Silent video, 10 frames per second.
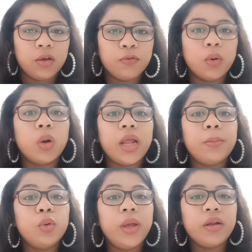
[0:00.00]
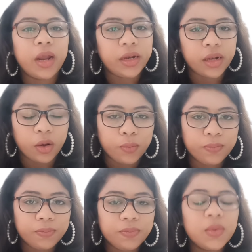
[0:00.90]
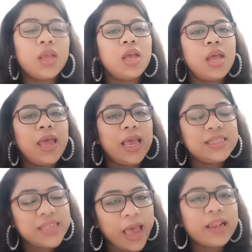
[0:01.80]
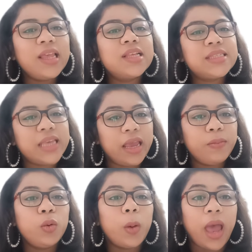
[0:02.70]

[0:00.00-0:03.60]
for what I'm doing right now. Exactly the same